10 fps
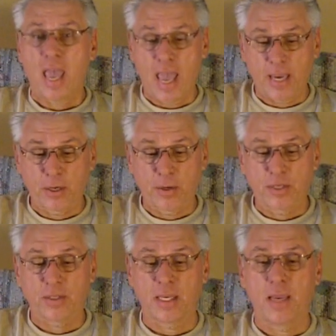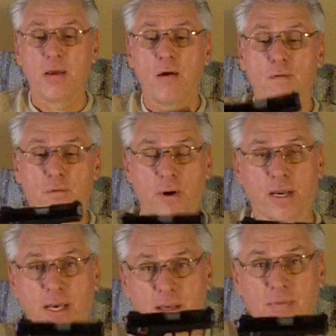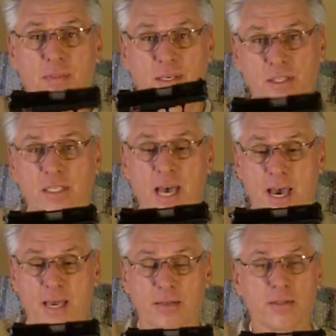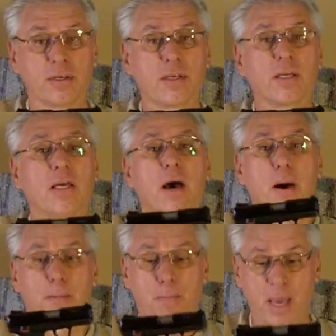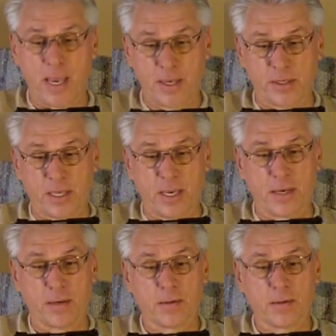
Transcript: Accuracy for a gun this size, amazing.